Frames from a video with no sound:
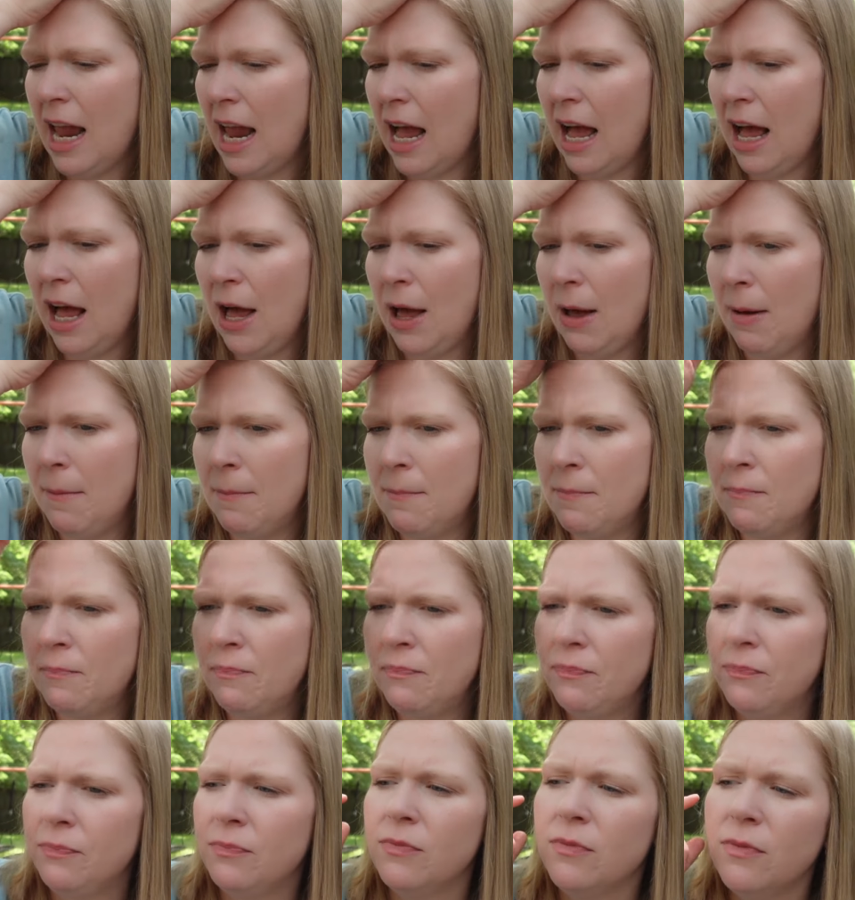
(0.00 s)
Um,
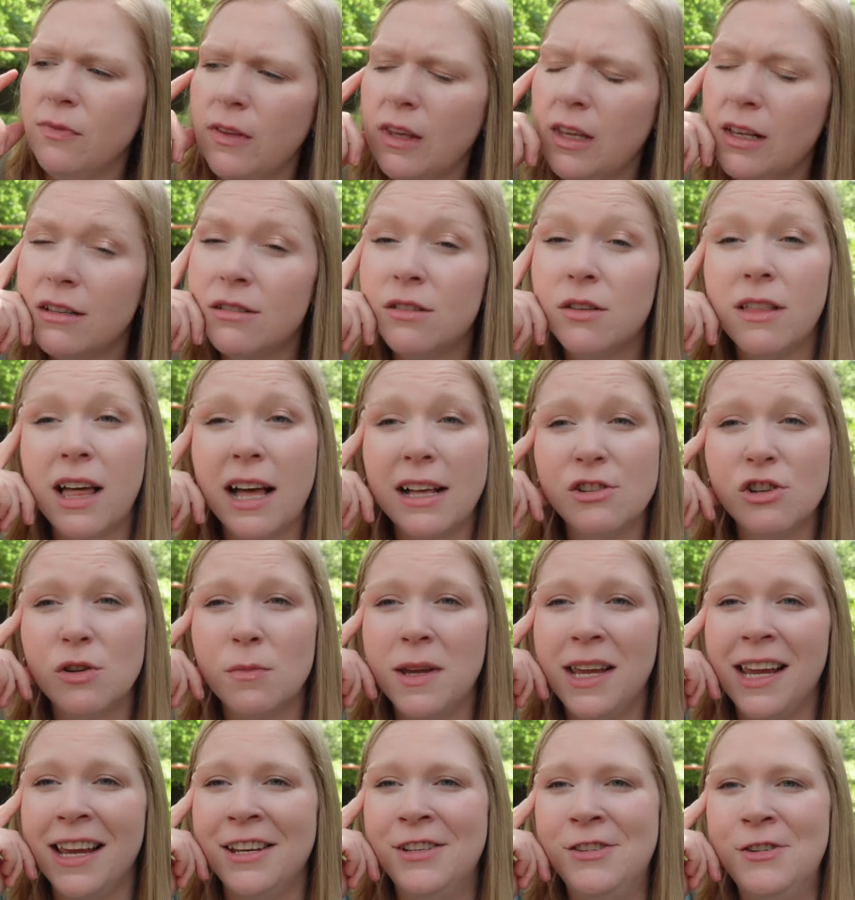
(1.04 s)
so that should
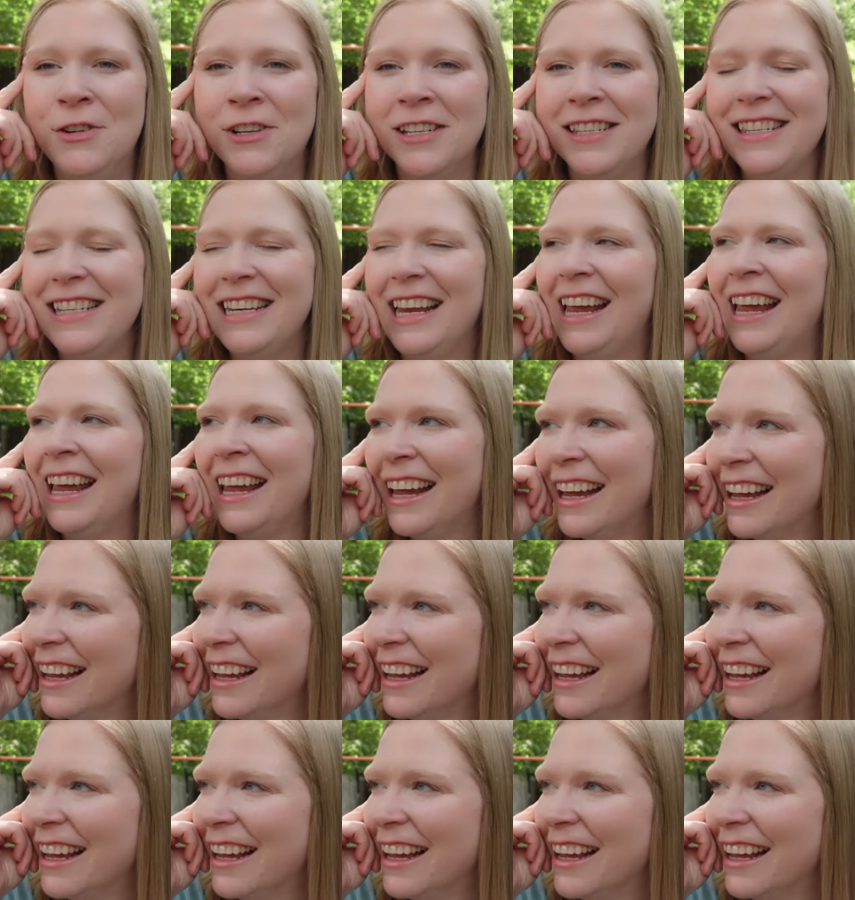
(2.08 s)
be interesting.